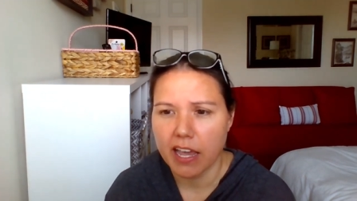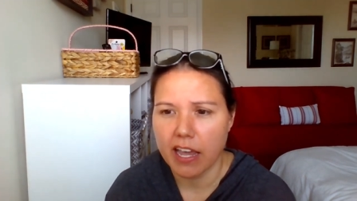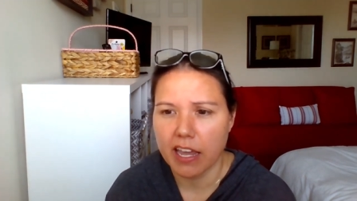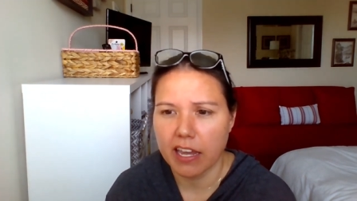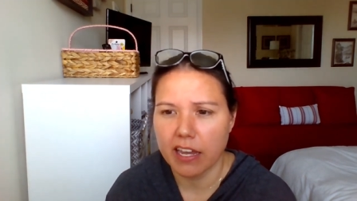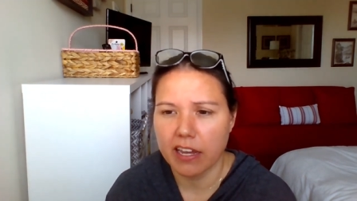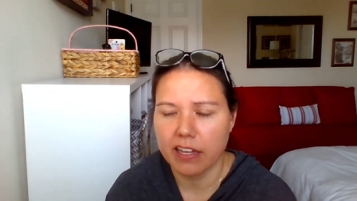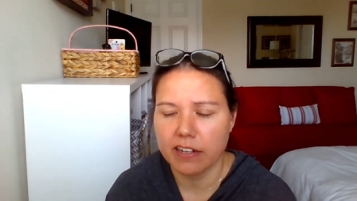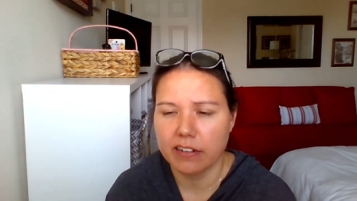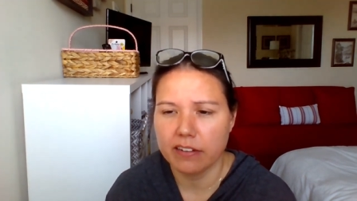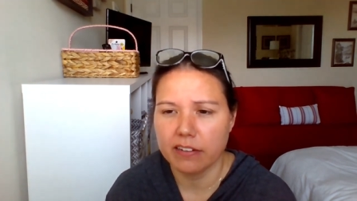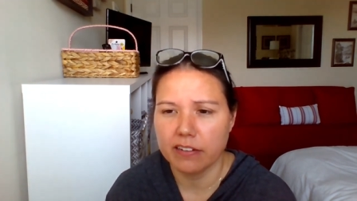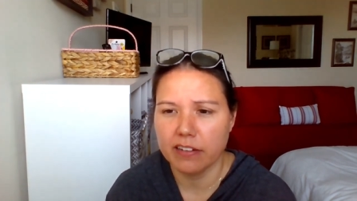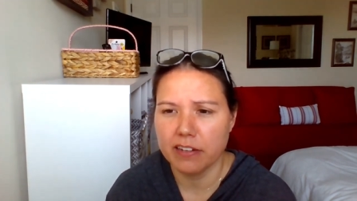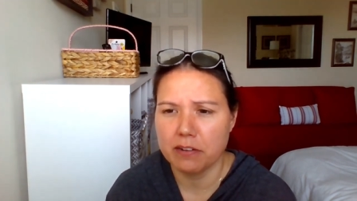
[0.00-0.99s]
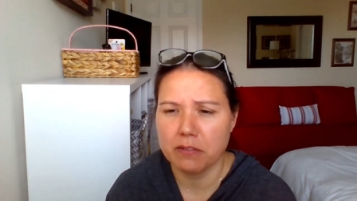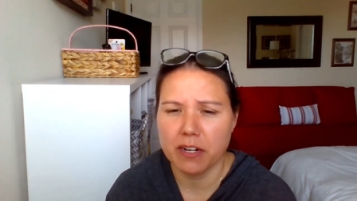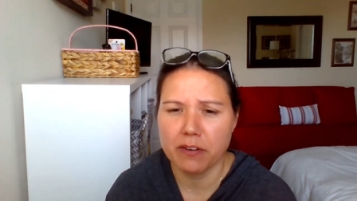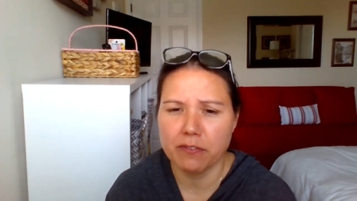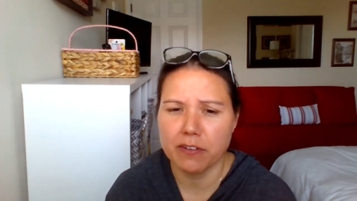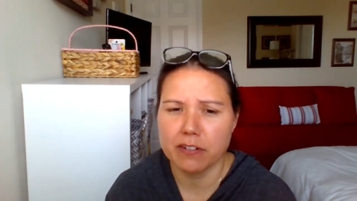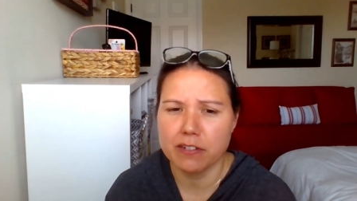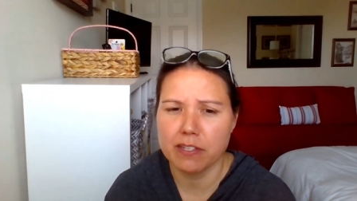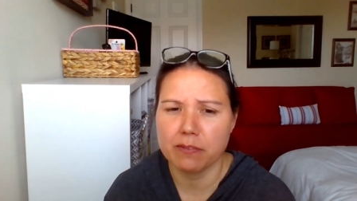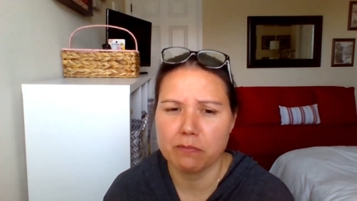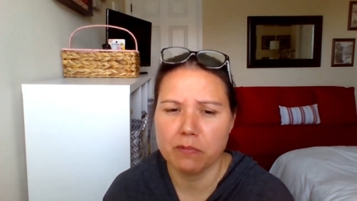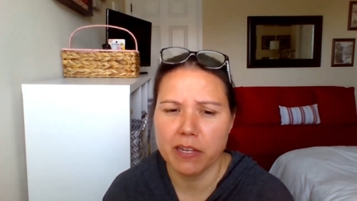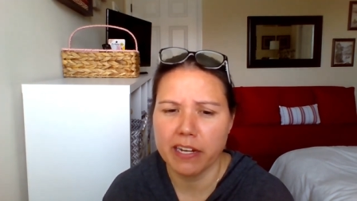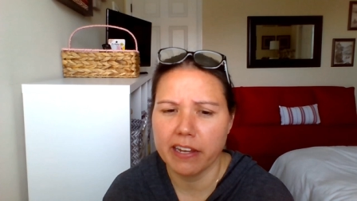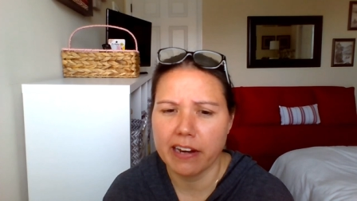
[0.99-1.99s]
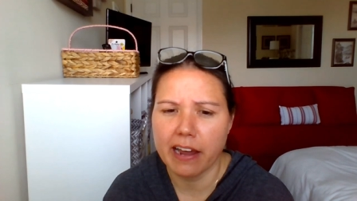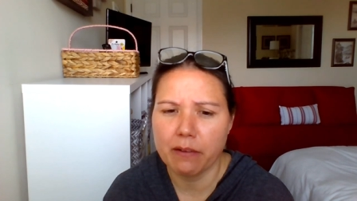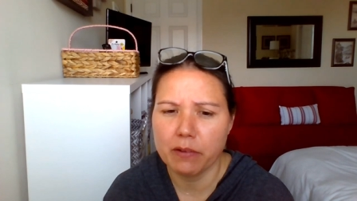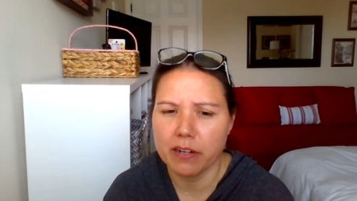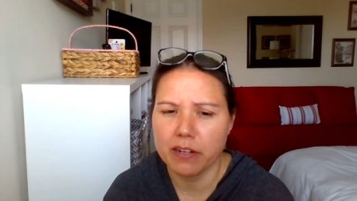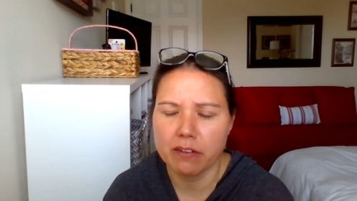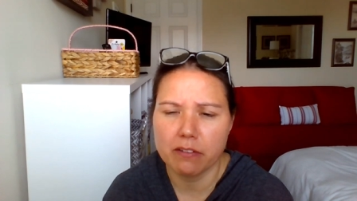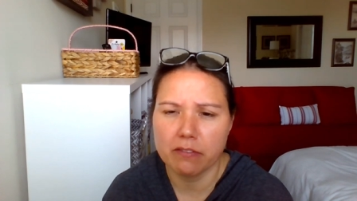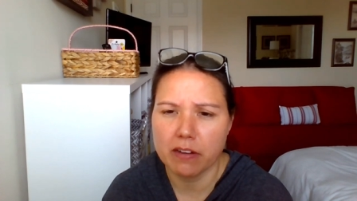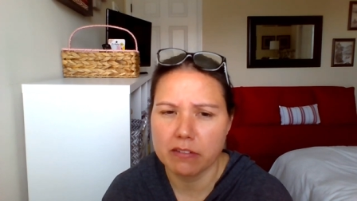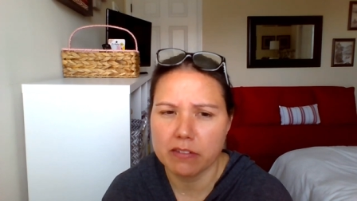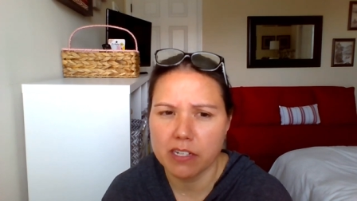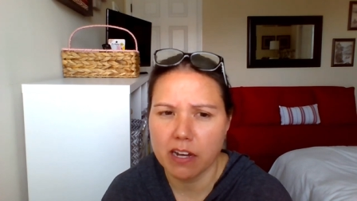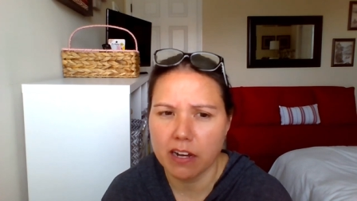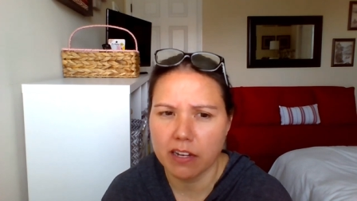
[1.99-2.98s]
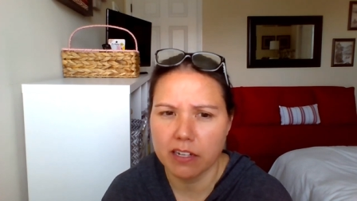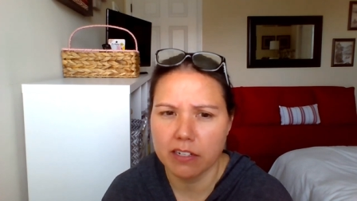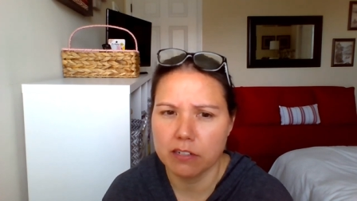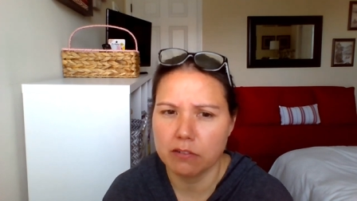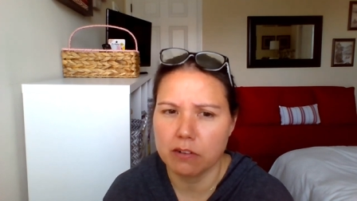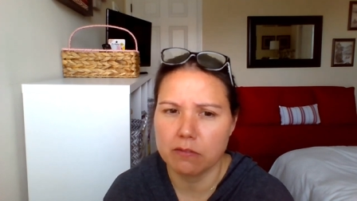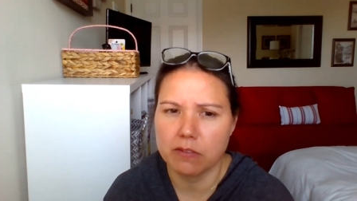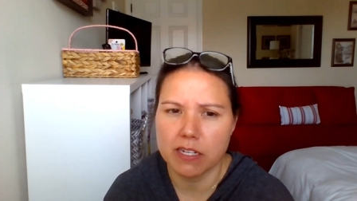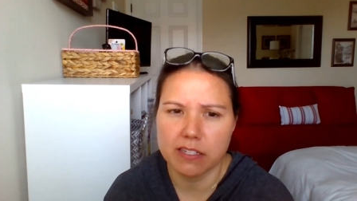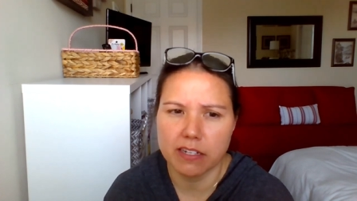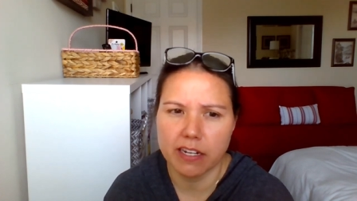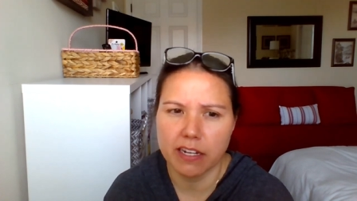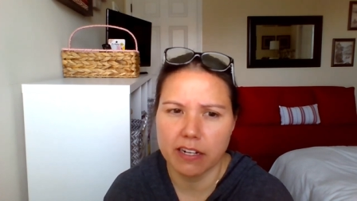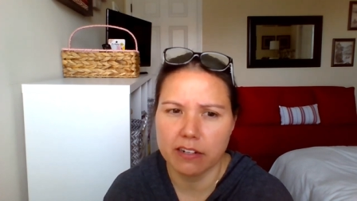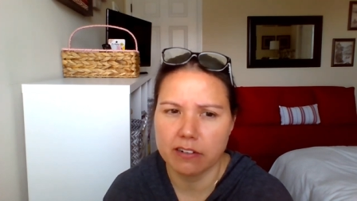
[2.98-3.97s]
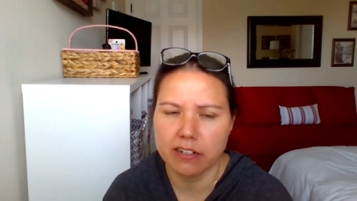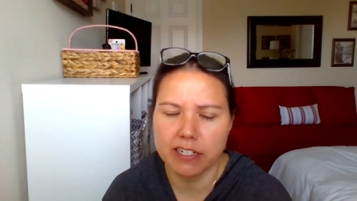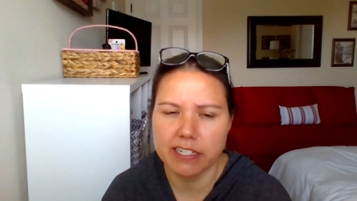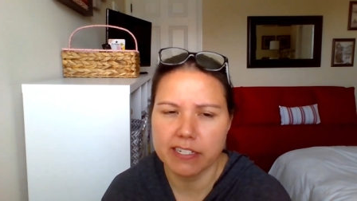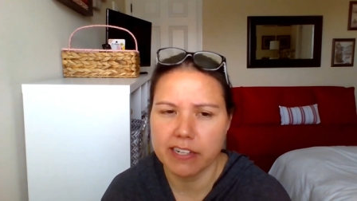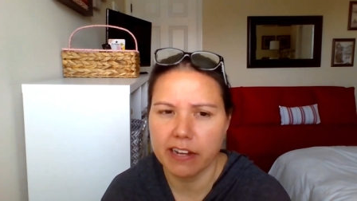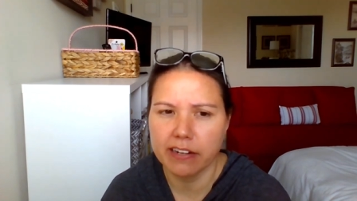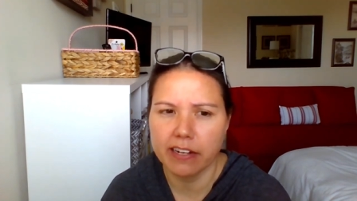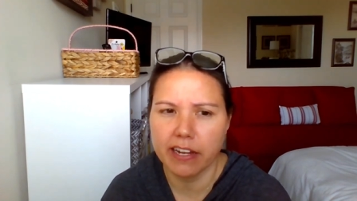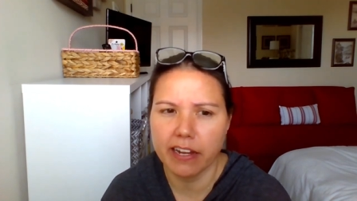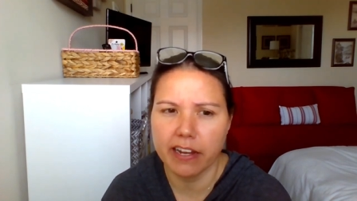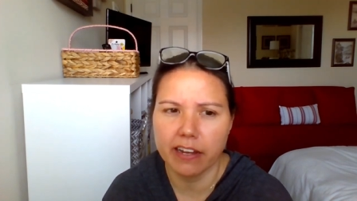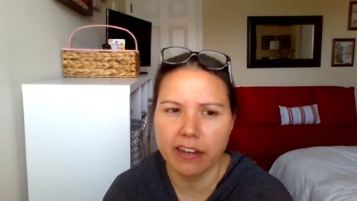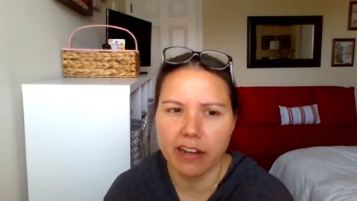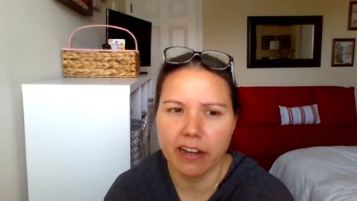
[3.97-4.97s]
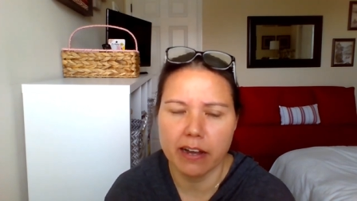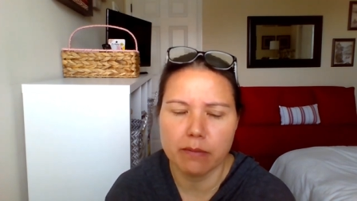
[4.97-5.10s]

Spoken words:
And, you know, when I first went in, I wouldn't know if I was talking to a resident or an attending.